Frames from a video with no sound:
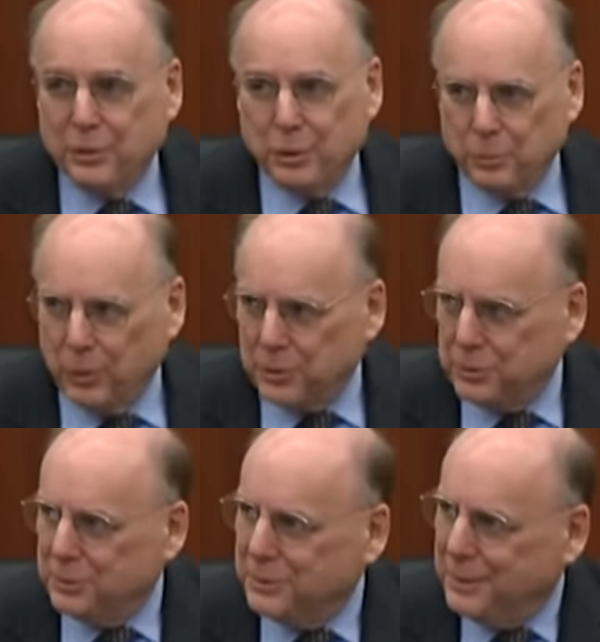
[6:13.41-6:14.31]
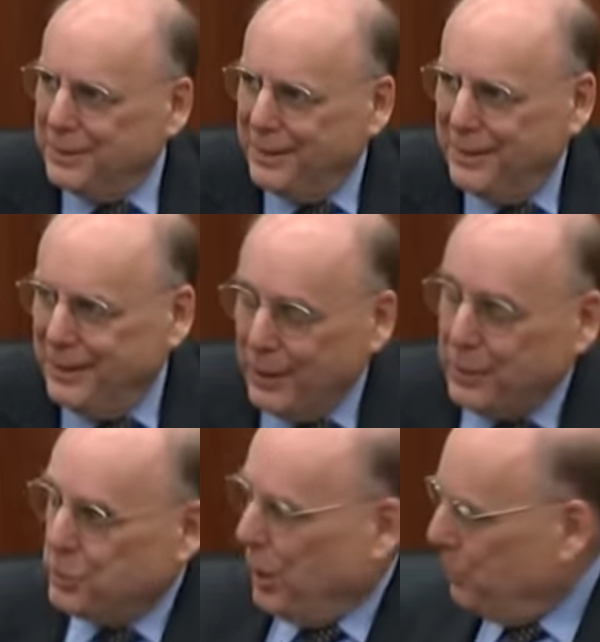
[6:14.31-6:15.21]
Thurgood Marshall,
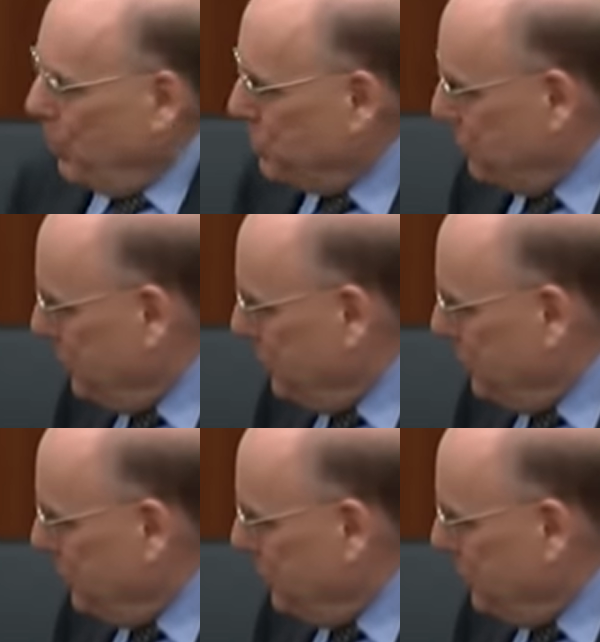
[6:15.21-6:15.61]
and John Marshall.